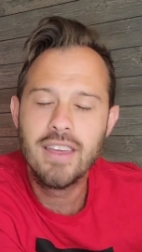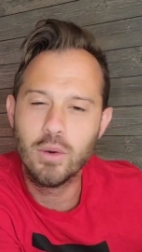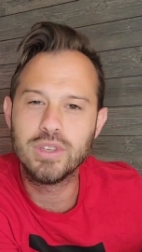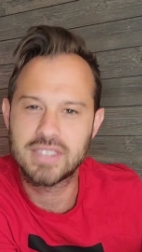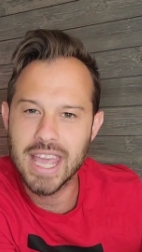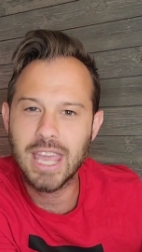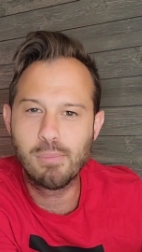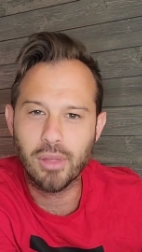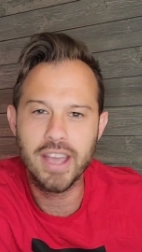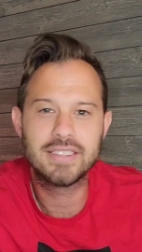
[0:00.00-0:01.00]
that was taking
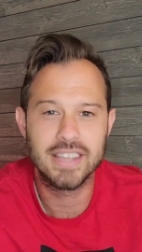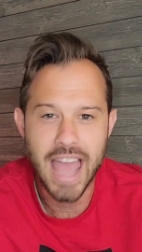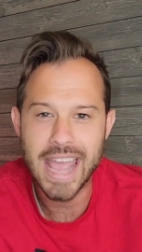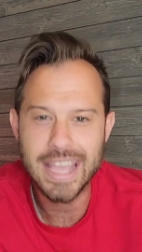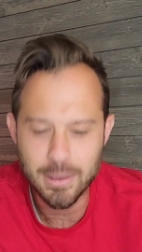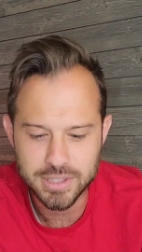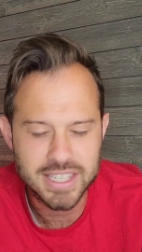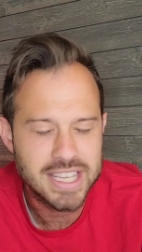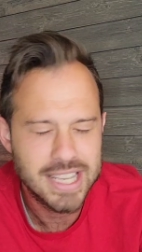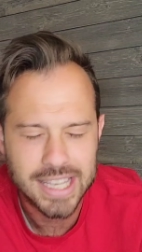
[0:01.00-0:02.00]
place in
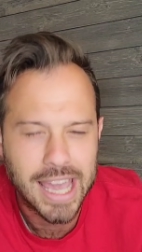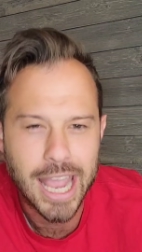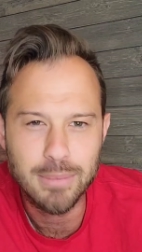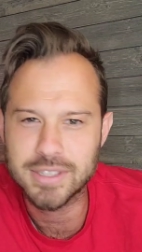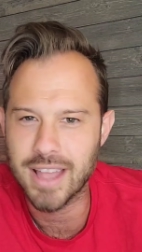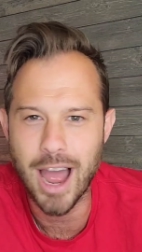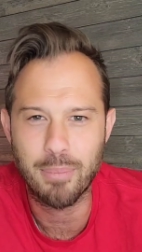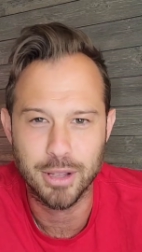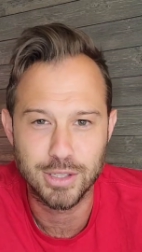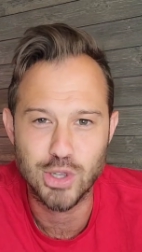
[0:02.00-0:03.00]
AMC,
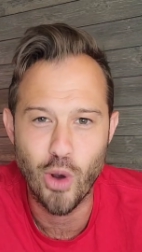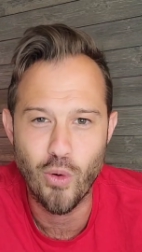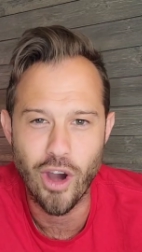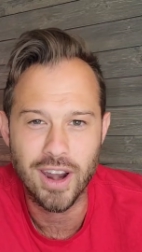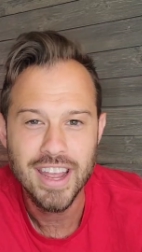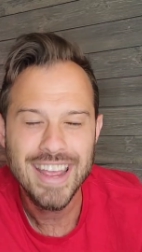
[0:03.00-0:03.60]
GameStop, and so on.